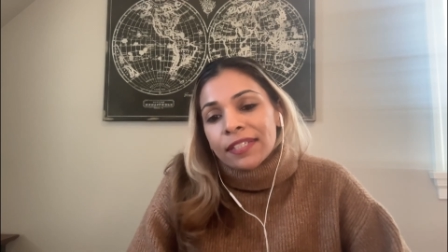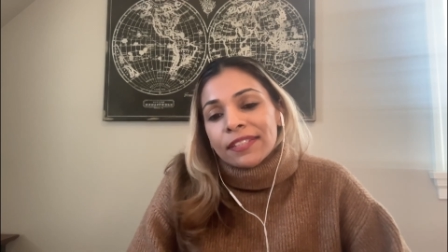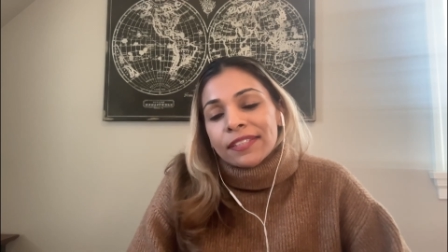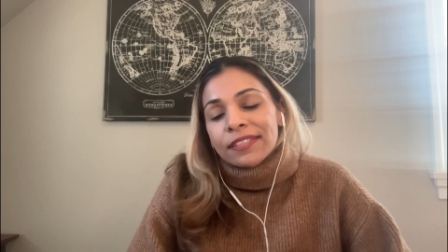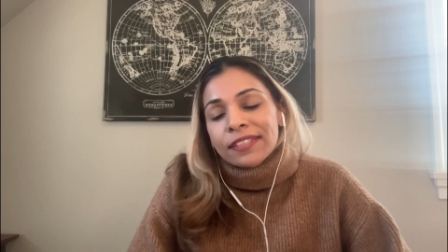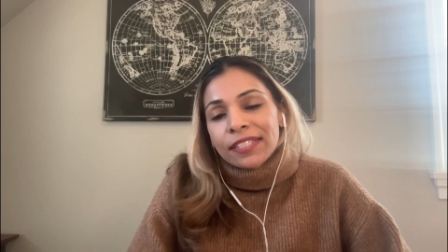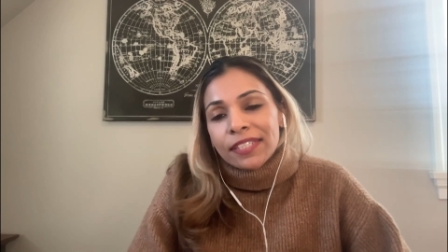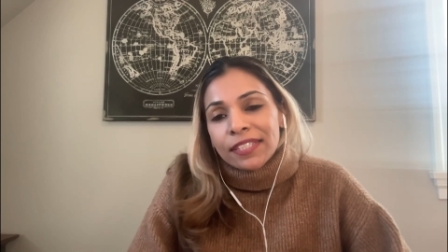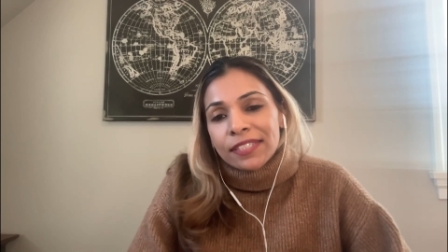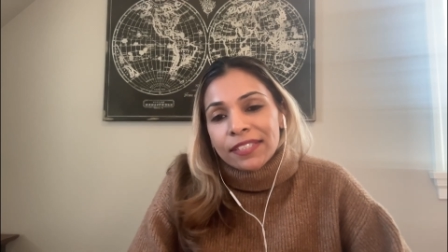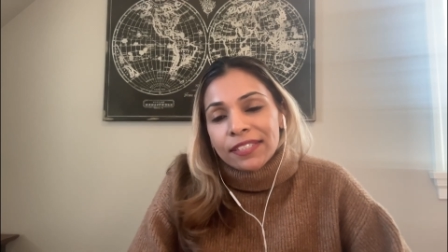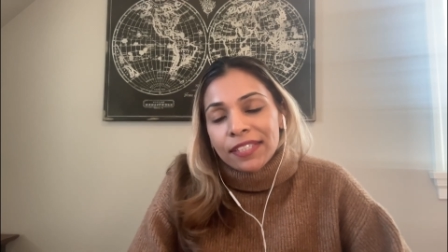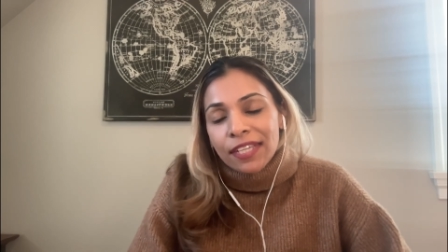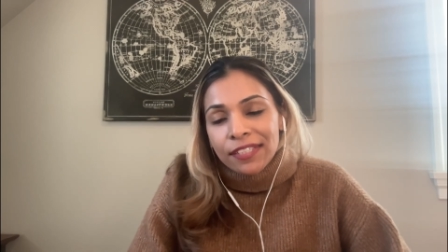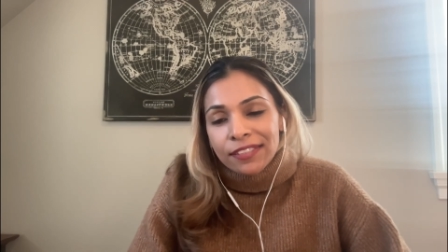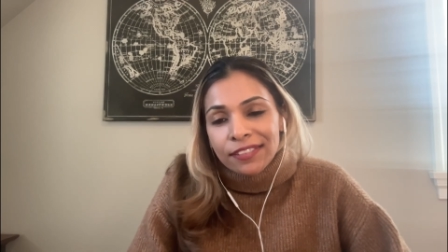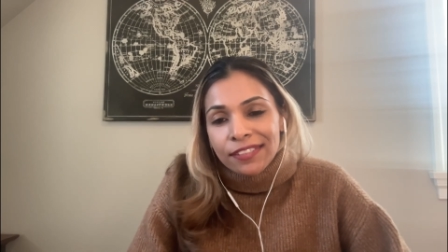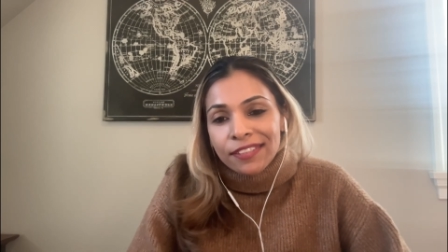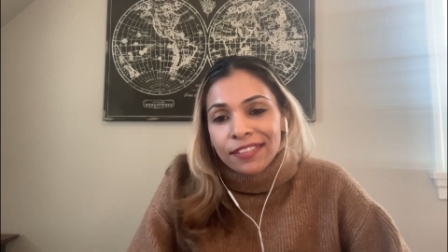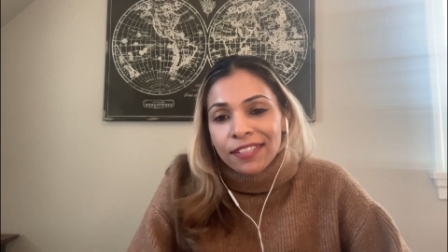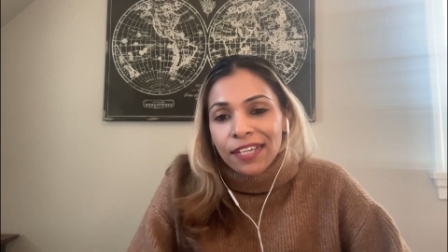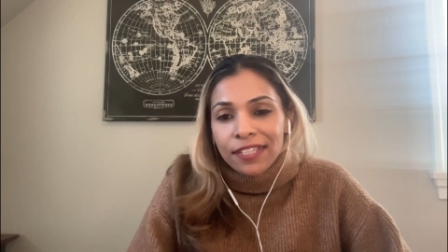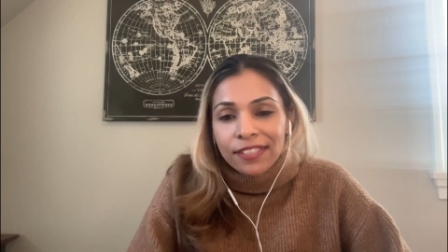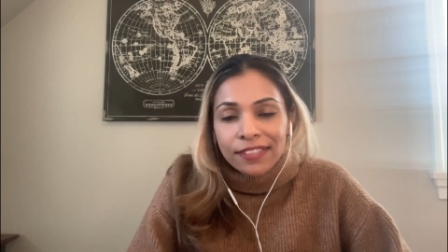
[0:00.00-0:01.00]

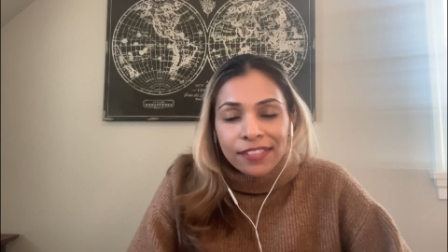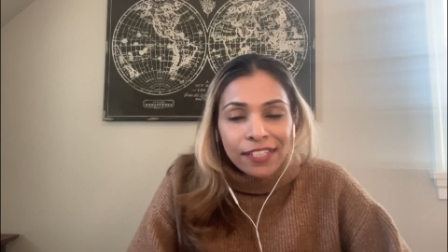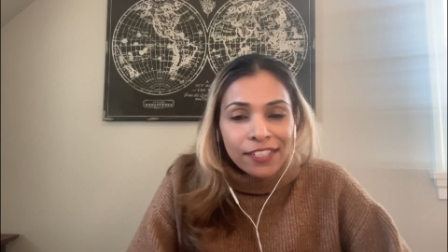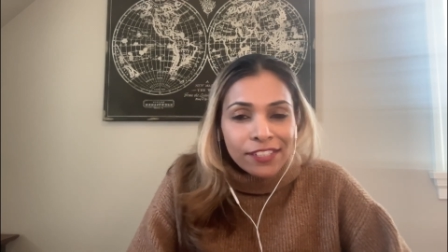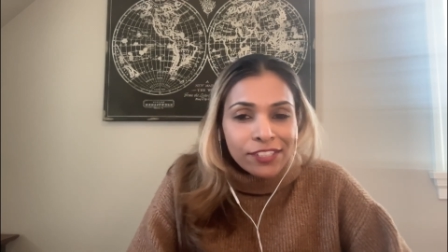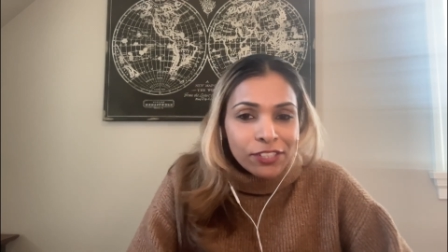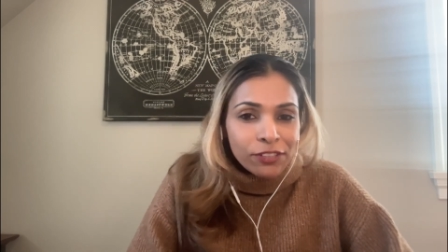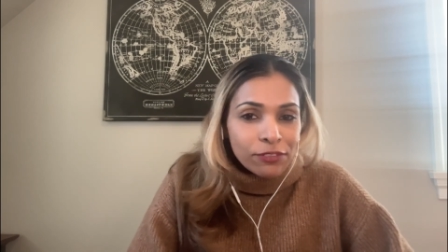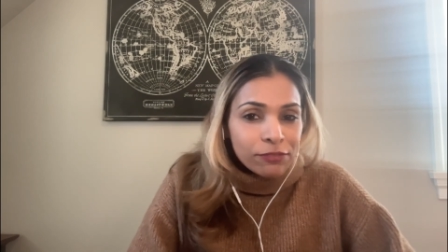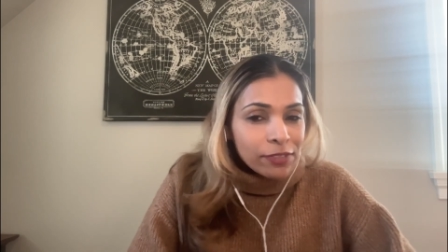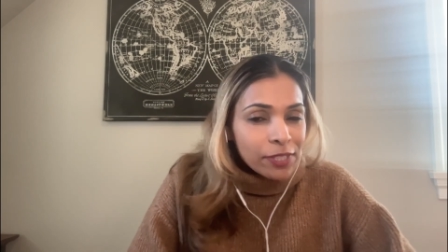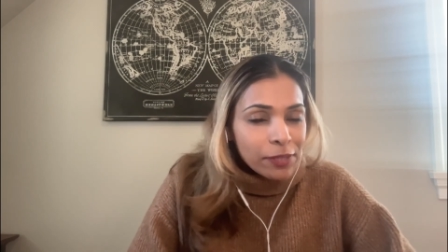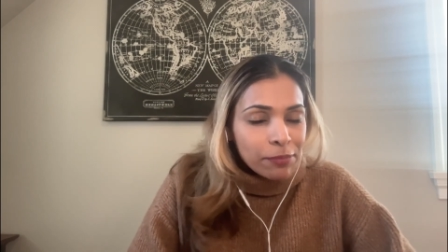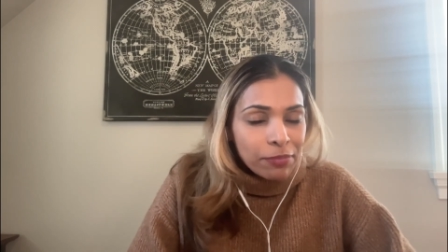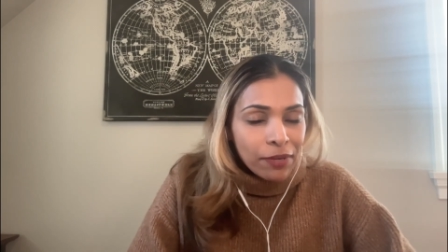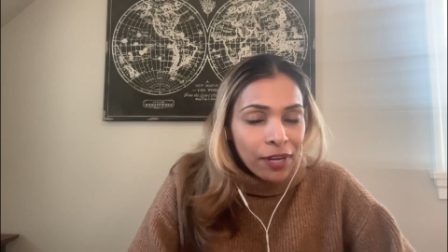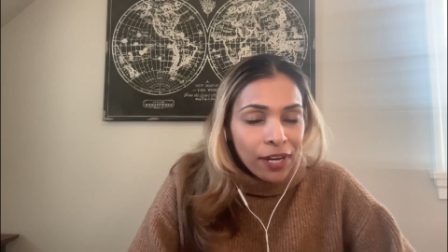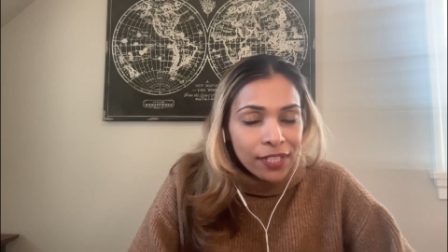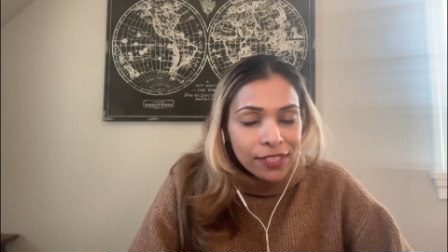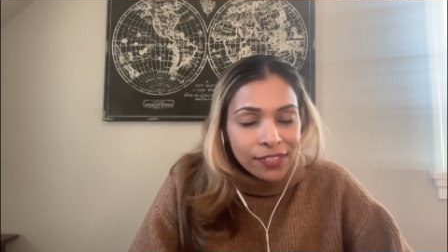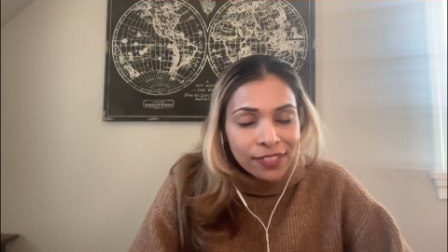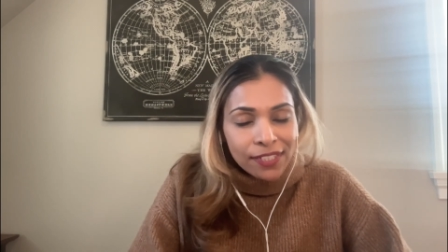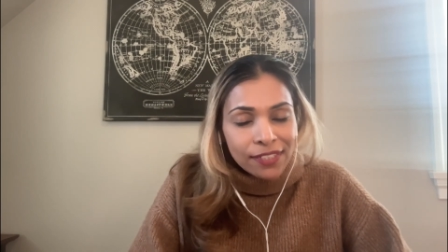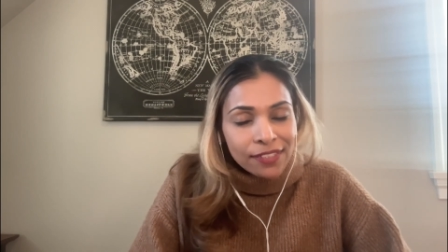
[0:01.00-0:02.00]
desensitization
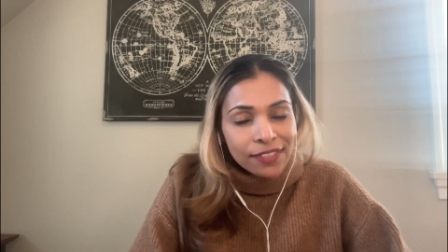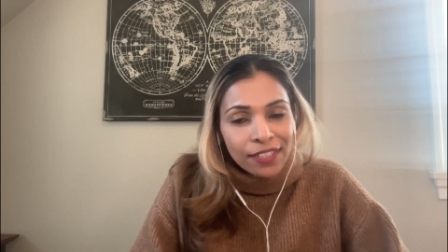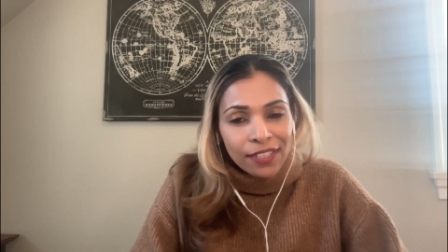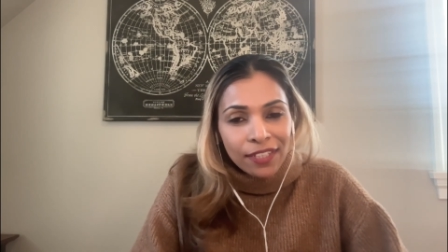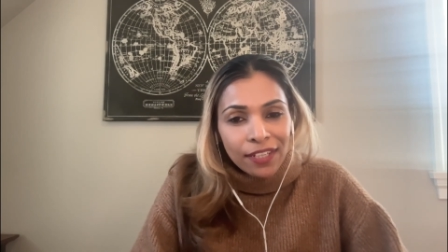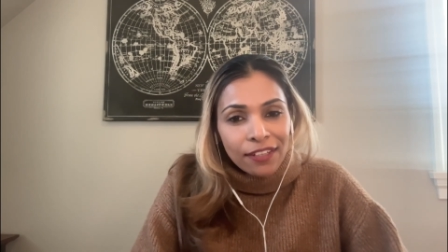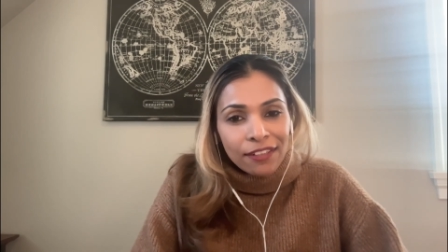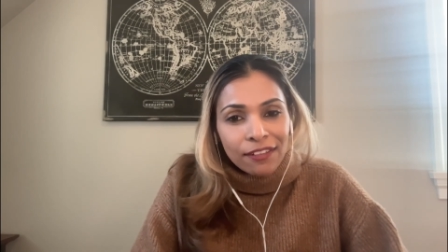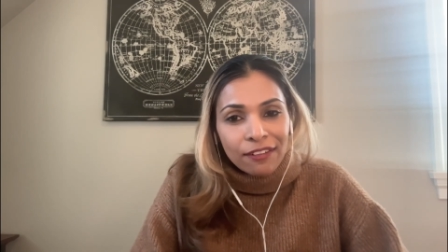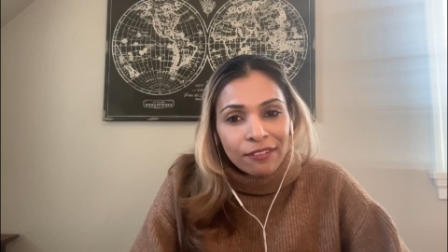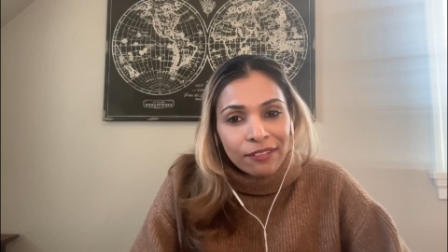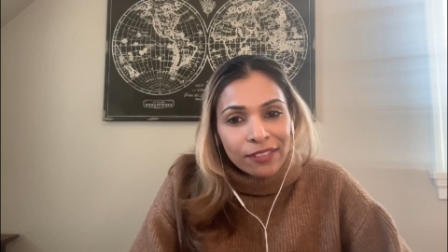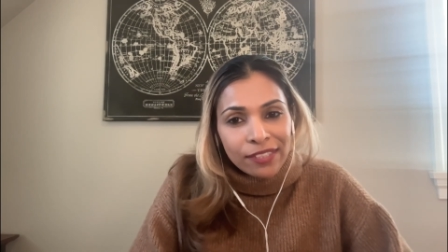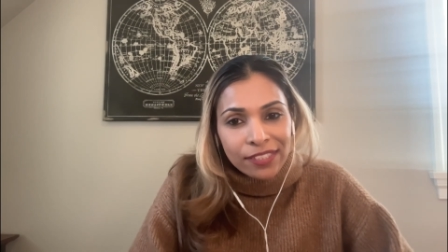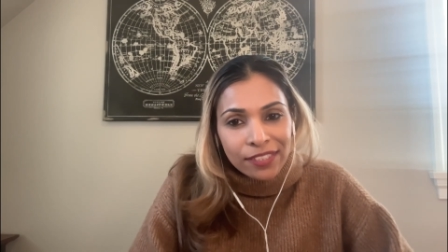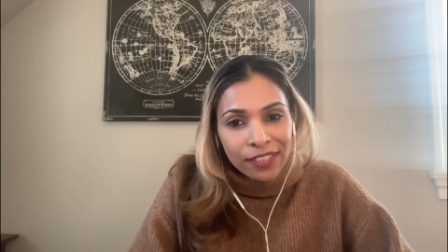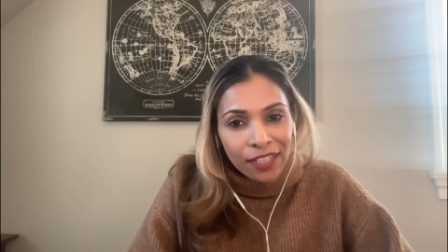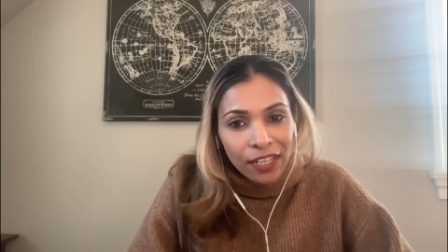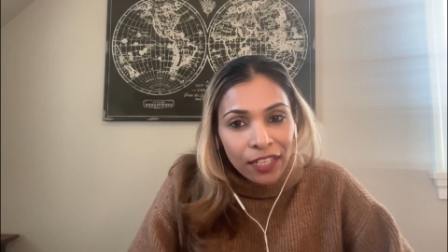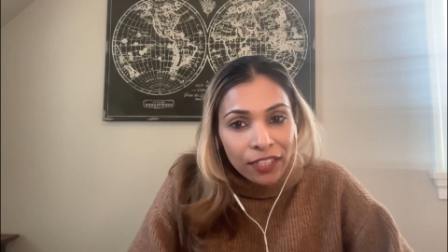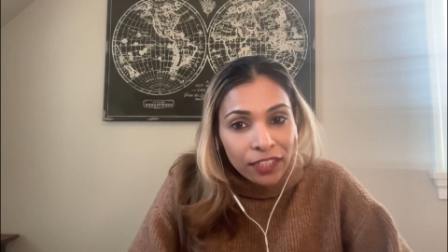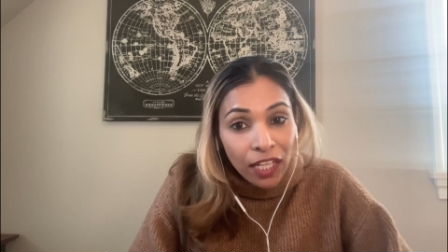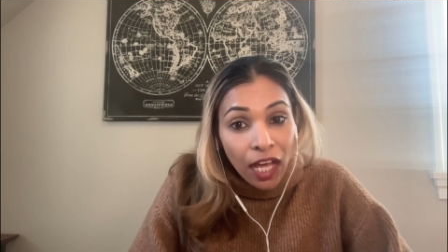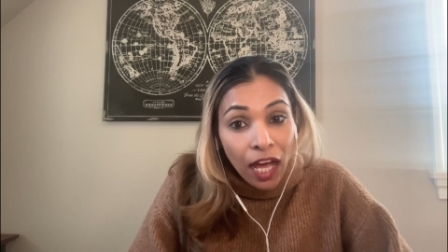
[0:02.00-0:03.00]
reprocessing. I know it's
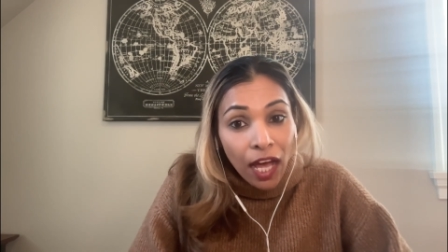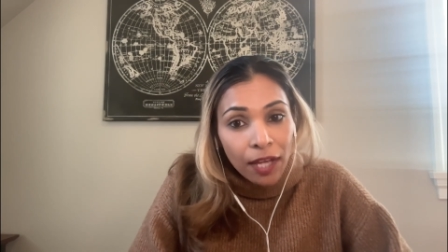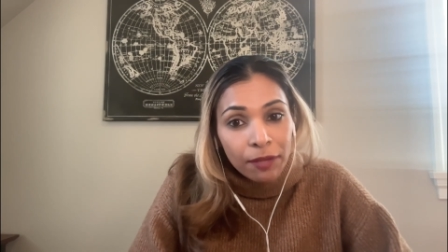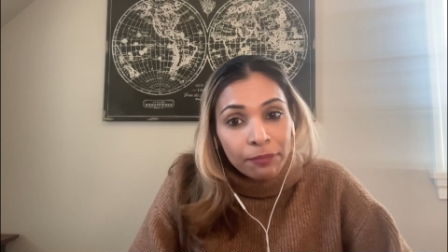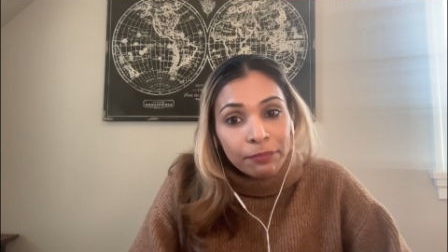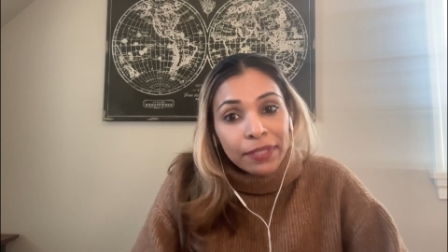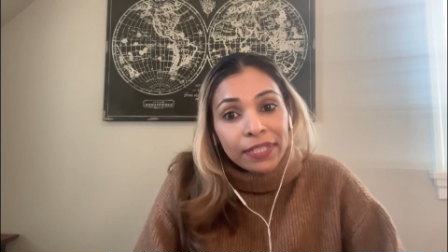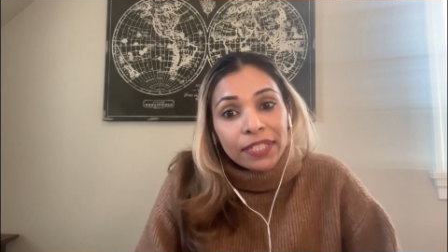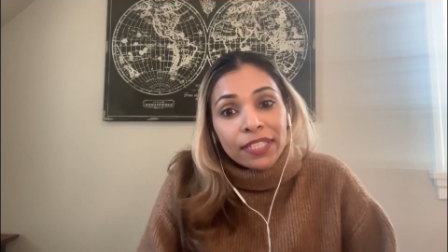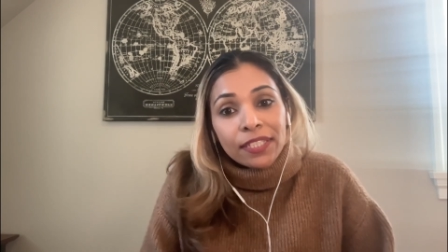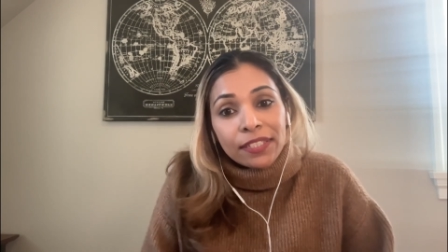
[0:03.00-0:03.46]
a lot, but